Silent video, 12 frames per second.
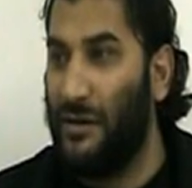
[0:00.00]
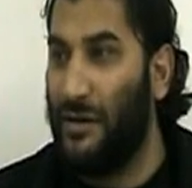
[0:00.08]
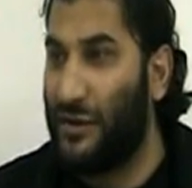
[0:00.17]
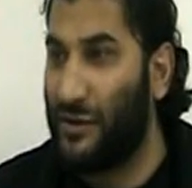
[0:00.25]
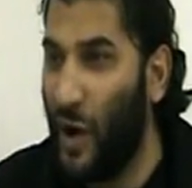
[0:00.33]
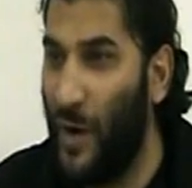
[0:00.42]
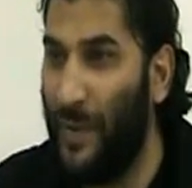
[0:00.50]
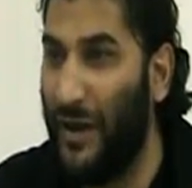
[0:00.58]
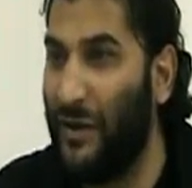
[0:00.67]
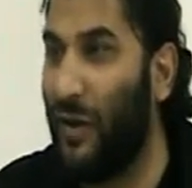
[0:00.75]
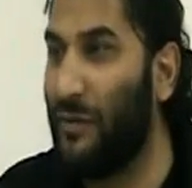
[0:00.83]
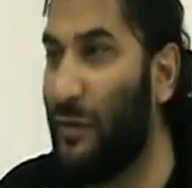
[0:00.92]
They stop
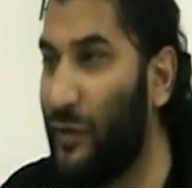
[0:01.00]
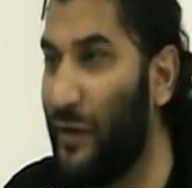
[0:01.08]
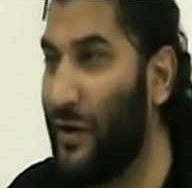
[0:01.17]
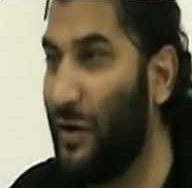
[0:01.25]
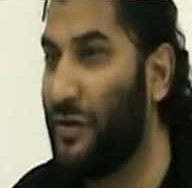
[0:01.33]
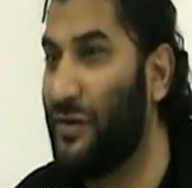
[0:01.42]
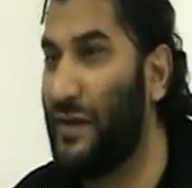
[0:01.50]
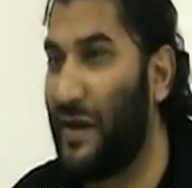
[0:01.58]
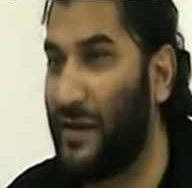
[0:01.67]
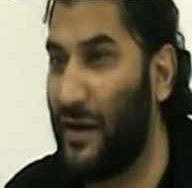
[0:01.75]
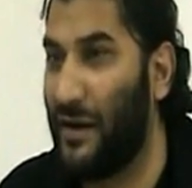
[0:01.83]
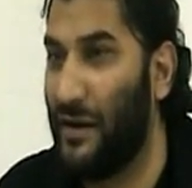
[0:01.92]
and don't move and don't do
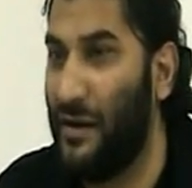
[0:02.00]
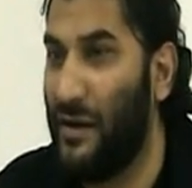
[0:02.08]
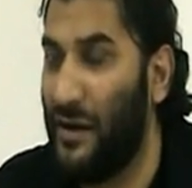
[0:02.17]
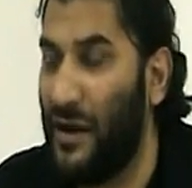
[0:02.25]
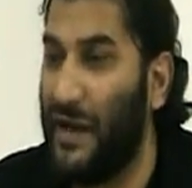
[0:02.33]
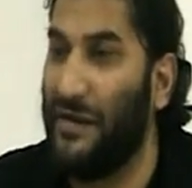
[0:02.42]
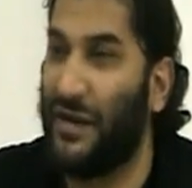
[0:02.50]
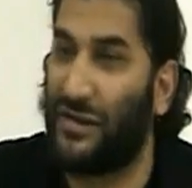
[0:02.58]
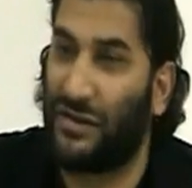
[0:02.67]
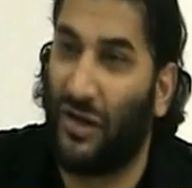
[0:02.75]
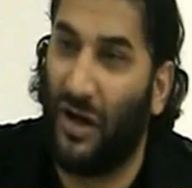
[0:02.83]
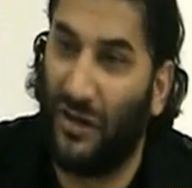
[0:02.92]
nothing. And
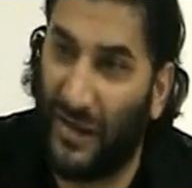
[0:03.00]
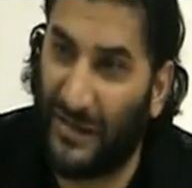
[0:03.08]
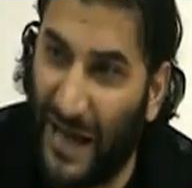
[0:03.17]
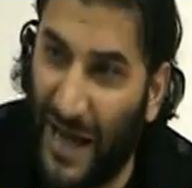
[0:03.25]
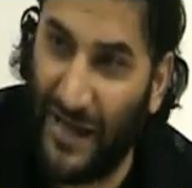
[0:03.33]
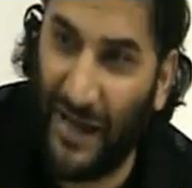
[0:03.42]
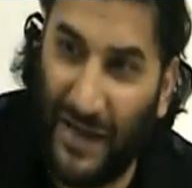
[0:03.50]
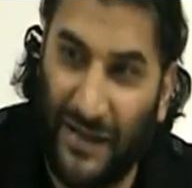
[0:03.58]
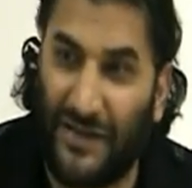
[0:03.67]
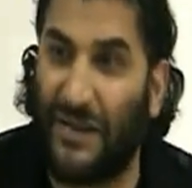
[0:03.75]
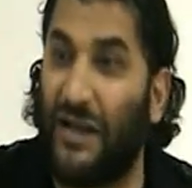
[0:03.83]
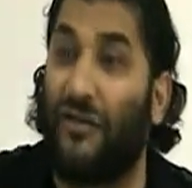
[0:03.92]
they're standing in
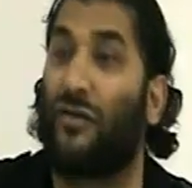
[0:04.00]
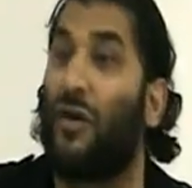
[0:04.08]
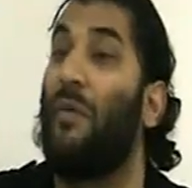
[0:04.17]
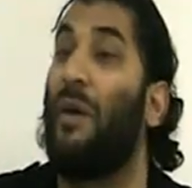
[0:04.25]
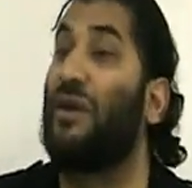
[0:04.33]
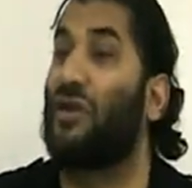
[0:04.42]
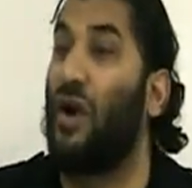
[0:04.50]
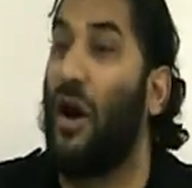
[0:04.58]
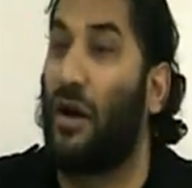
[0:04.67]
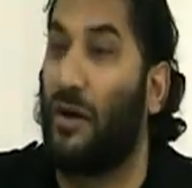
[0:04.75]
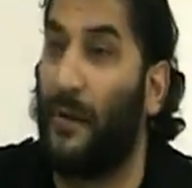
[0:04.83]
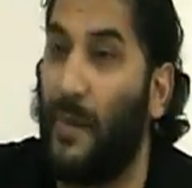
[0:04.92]
a state of trauma and
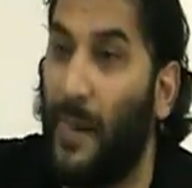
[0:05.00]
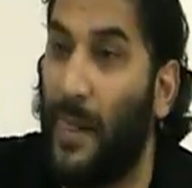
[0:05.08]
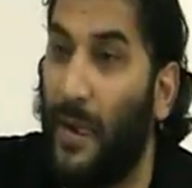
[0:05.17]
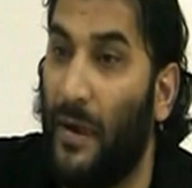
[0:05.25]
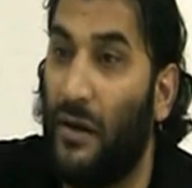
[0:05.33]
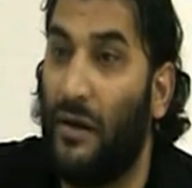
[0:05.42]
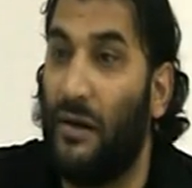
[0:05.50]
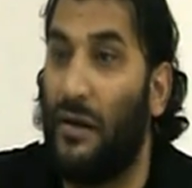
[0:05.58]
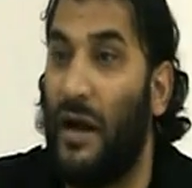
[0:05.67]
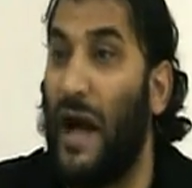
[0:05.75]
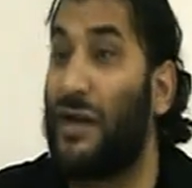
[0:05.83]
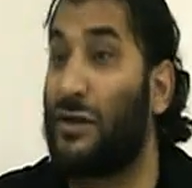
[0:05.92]
shock
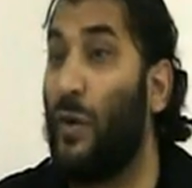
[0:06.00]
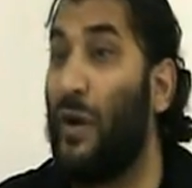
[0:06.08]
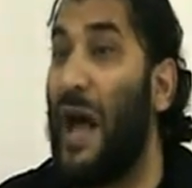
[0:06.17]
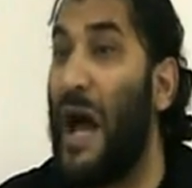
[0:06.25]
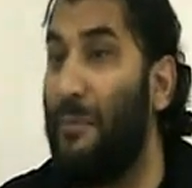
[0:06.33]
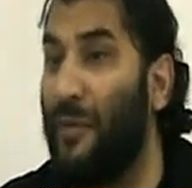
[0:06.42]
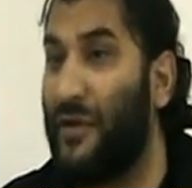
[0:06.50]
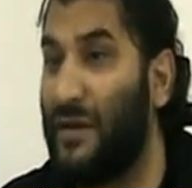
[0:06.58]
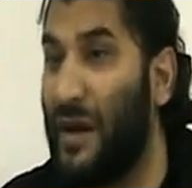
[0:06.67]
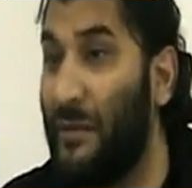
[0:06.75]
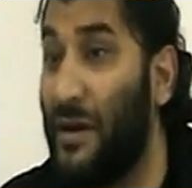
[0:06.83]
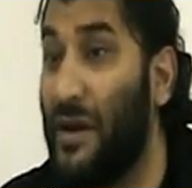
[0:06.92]
as to what happened to
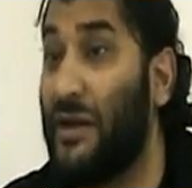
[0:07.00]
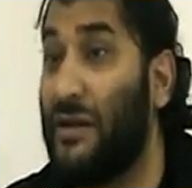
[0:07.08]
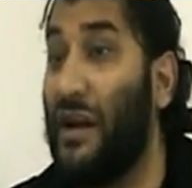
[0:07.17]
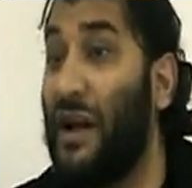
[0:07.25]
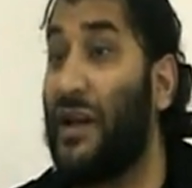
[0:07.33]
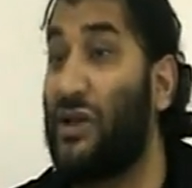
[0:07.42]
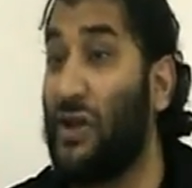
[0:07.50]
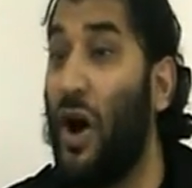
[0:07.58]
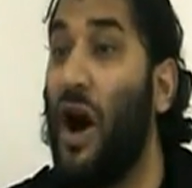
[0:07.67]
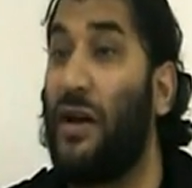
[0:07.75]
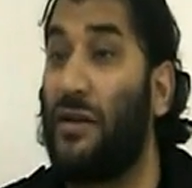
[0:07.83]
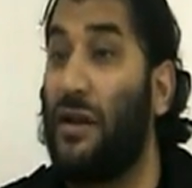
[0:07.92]
them. They are
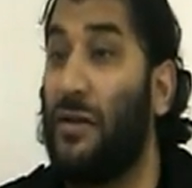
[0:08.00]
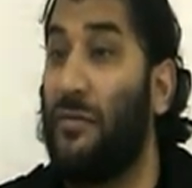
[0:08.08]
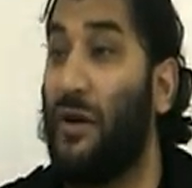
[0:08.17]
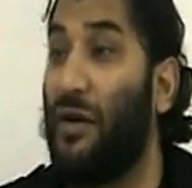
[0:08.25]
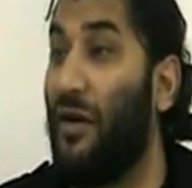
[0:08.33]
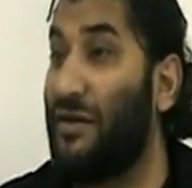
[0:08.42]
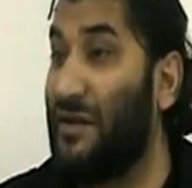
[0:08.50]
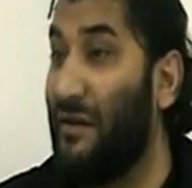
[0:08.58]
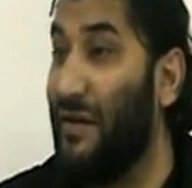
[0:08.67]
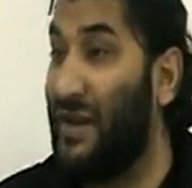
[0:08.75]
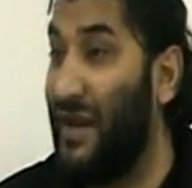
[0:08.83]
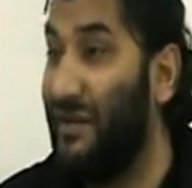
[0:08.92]
shocked because they
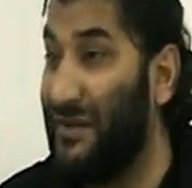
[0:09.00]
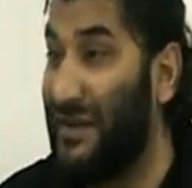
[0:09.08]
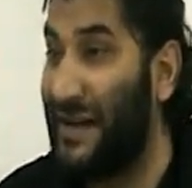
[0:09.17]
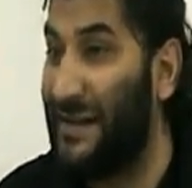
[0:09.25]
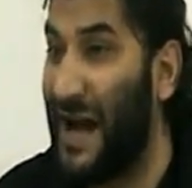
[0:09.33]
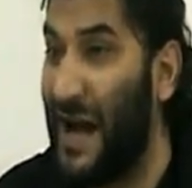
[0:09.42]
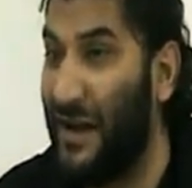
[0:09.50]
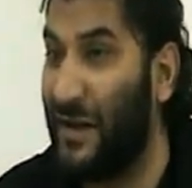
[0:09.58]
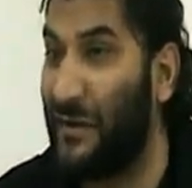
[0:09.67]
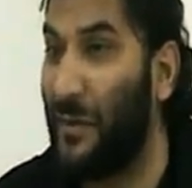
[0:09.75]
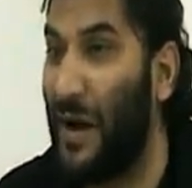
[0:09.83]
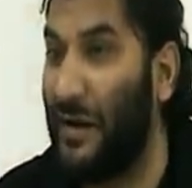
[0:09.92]
were given that
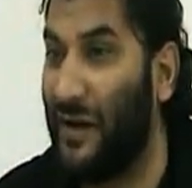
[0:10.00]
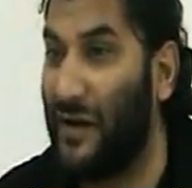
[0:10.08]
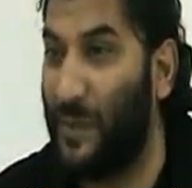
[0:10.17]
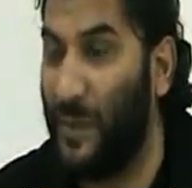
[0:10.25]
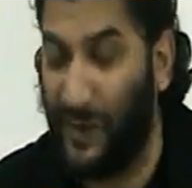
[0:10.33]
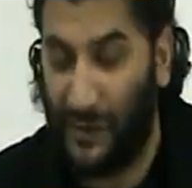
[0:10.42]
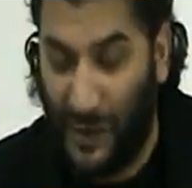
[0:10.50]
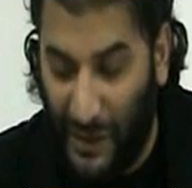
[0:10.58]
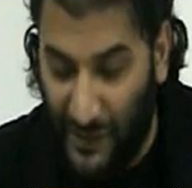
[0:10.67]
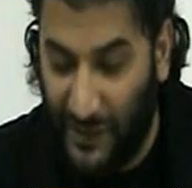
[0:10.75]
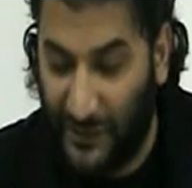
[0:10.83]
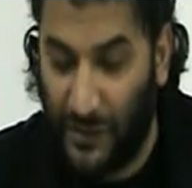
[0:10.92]
guidance by Allah subhanahu wa
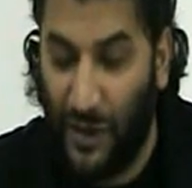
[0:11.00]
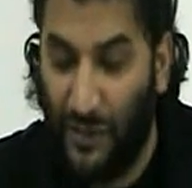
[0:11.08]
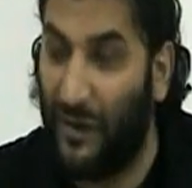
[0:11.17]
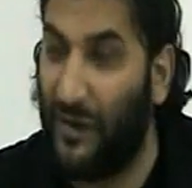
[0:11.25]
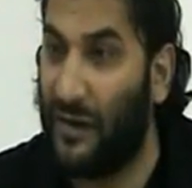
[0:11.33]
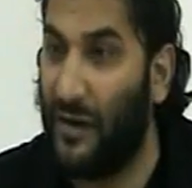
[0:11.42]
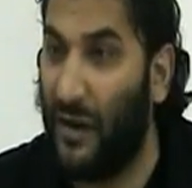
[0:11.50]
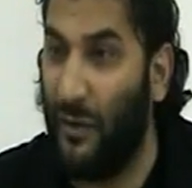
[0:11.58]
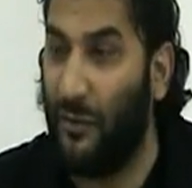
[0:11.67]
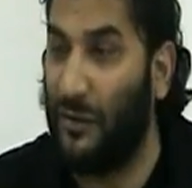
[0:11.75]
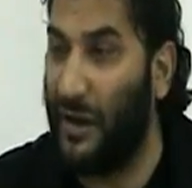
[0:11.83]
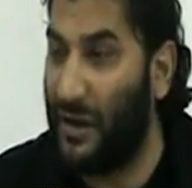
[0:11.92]
ta'ala. This is how Ibn Kathir
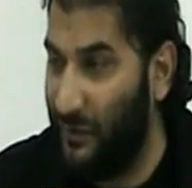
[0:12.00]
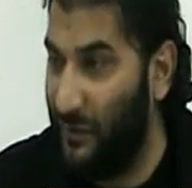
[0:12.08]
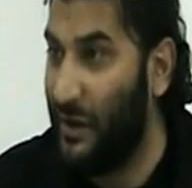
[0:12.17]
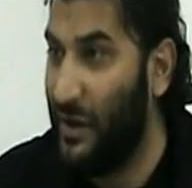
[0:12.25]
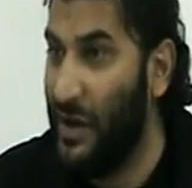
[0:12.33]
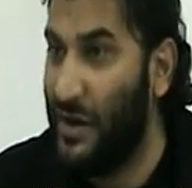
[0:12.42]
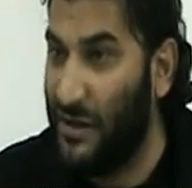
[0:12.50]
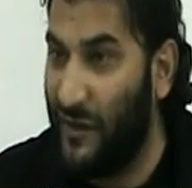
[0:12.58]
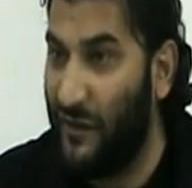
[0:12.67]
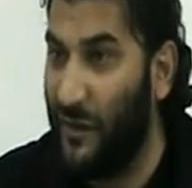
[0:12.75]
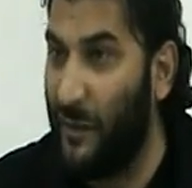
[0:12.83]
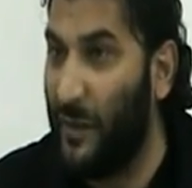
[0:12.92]
rahmahullah giving
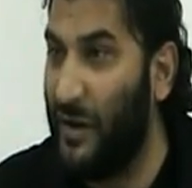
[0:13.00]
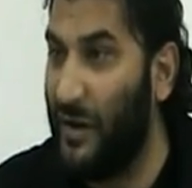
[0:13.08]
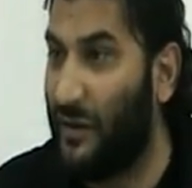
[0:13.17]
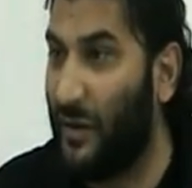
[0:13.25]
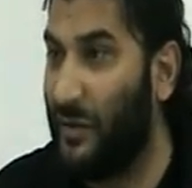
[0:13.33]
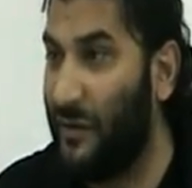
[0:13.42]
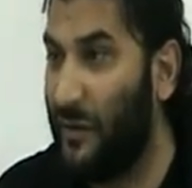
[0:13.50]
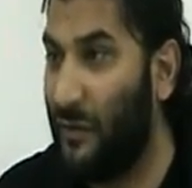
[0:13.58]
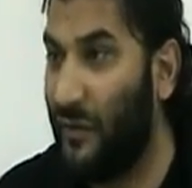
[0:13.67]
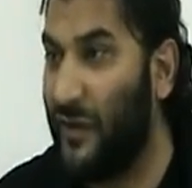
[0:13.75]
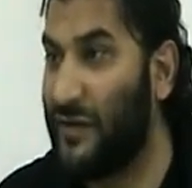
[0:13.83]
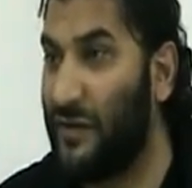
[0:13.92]
different opinions from different
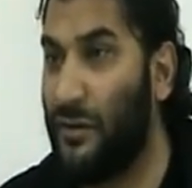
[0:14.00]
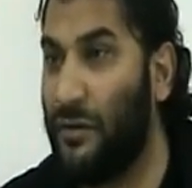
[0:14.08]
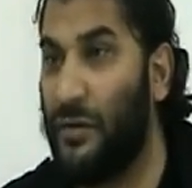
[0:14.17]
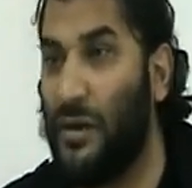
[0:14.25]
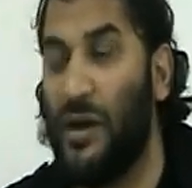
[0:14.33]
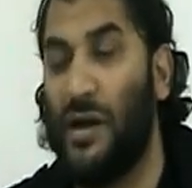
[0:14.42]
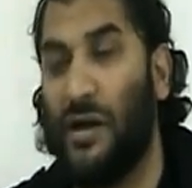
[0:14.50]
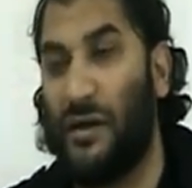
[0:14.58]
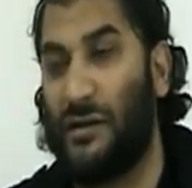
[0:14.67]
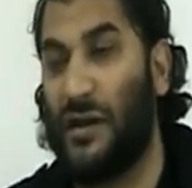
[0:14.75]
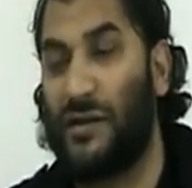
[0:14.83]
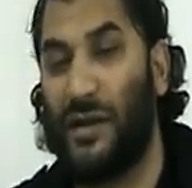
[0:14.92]
mufassirun,
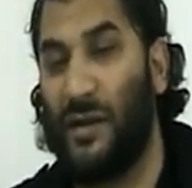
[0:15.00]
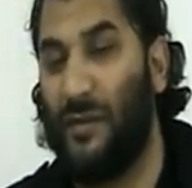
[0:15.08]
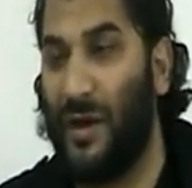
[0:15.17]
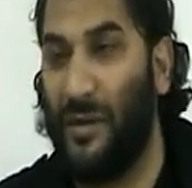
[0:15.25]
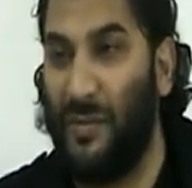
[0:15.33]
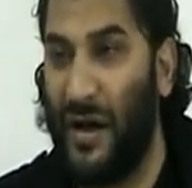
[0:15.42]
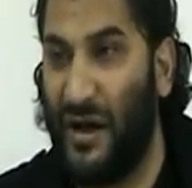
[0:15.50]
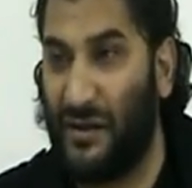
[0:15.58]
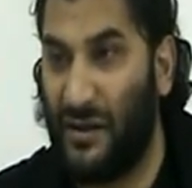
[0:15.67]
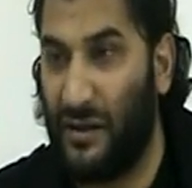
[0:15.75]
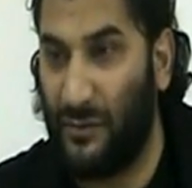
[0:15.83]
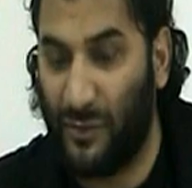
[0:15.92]
such as Ibn Abbas
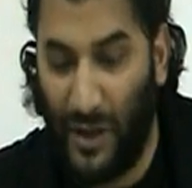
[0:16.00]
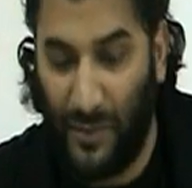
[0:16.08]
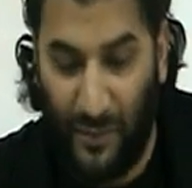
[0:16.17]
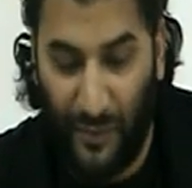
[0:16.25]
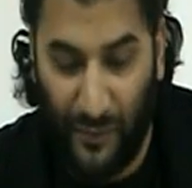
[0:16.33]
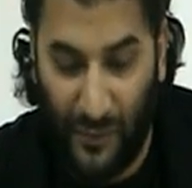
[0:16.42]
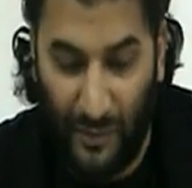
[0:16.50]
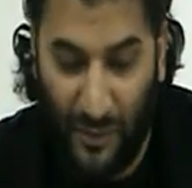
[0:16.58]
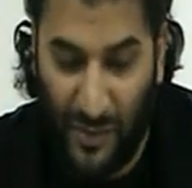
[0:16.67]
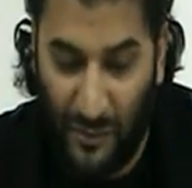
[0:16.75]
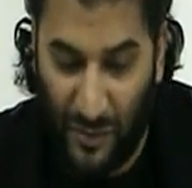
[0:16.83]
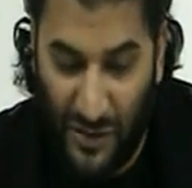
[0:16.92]
and Abdullah bin Masud and
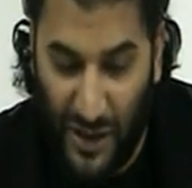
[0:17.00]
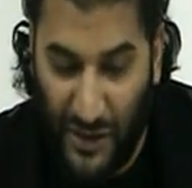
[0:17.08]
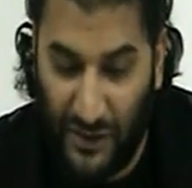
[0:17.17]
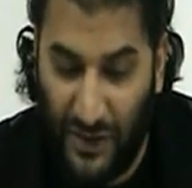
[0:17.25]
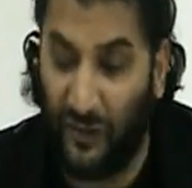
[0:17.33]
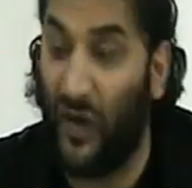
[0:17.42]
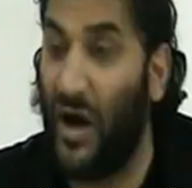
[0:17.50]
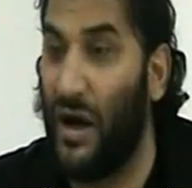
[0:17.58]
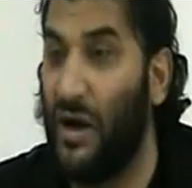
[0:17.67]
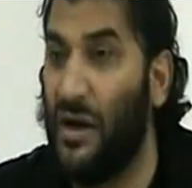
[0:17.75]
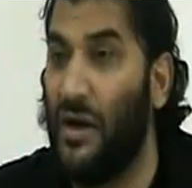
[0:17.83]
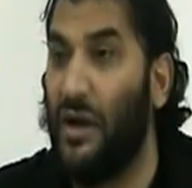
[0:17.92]
Mujahid and Atta.